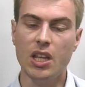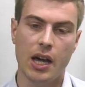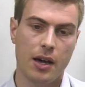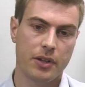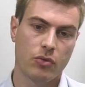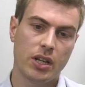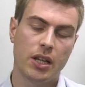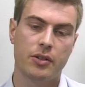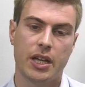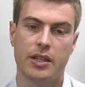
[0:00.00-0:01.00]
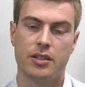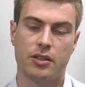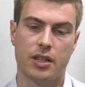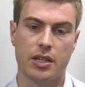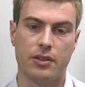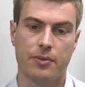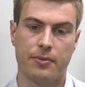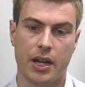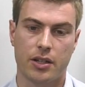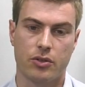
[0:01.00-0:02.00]
having relocated the
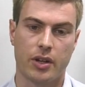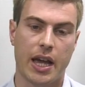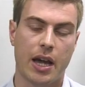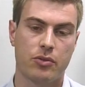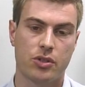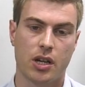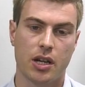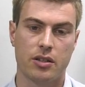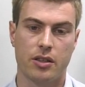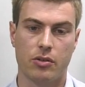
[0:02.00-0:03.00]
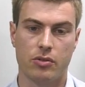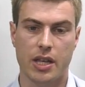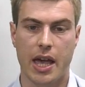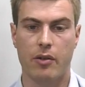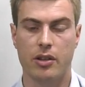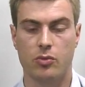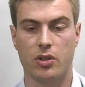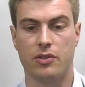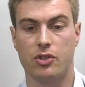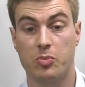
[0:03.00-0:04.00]
factory outside those areas
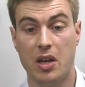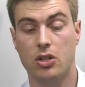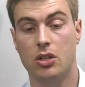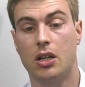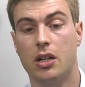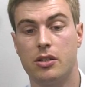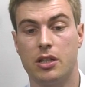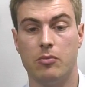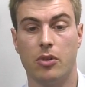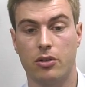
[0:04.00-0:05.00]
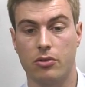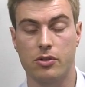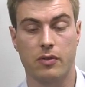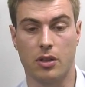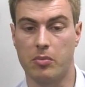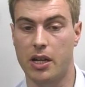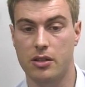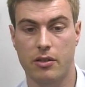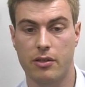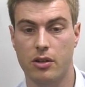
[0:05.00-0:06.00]
which have specialised in models for the
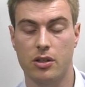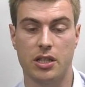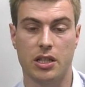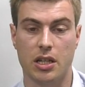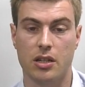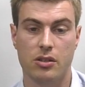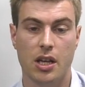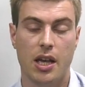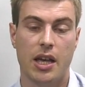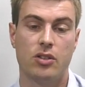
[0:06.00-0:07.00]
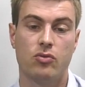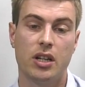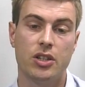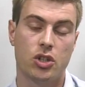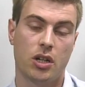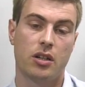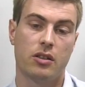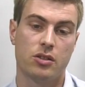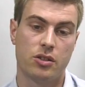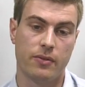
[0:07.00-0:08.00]
past 30 years, it's really China
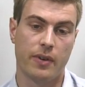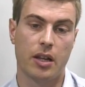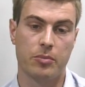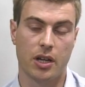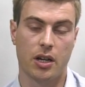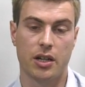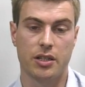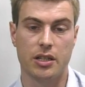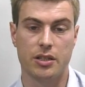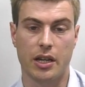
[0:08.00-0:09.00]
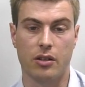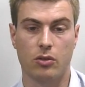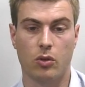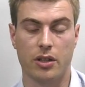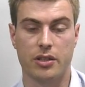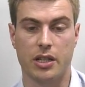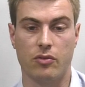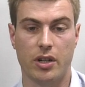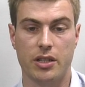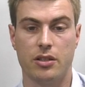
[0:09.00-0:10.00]
that's developed the high detail quality
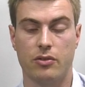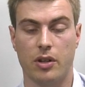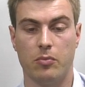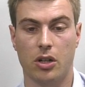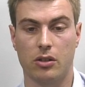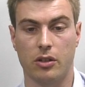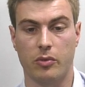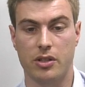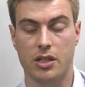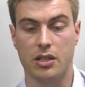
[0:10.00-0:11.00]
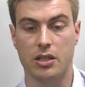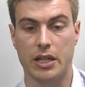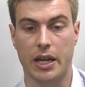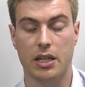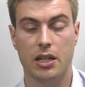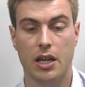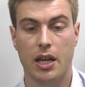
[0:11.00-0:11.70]
ready to run model that we see today.